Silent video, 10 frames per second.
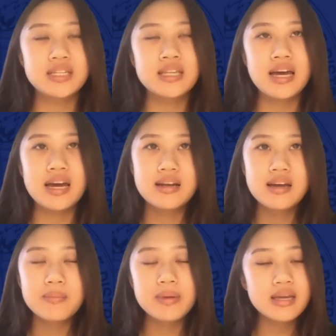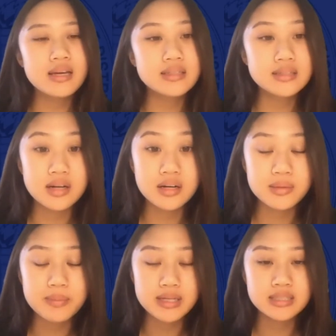that being
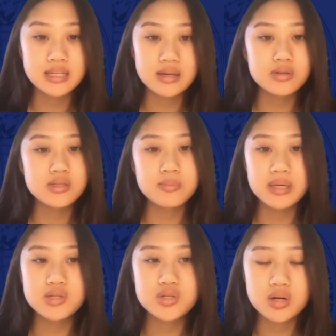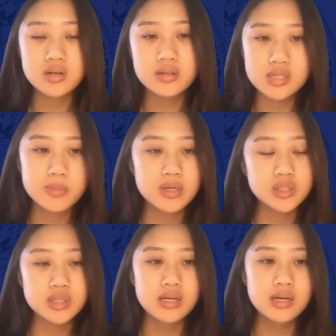undocumented, it was a big struggle,
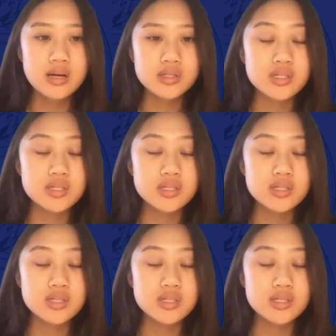especially just